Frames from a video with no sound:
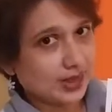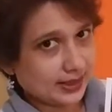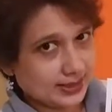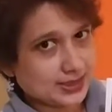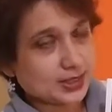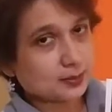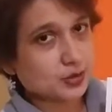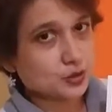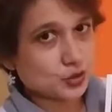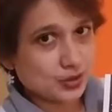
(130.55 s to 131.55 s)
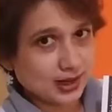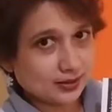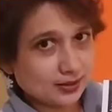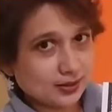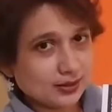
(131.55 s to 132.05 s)
SW
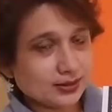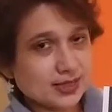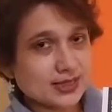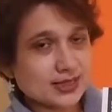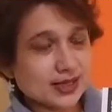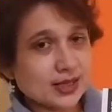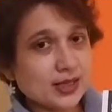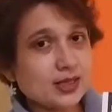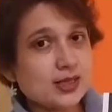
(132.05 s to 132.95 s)
together, they say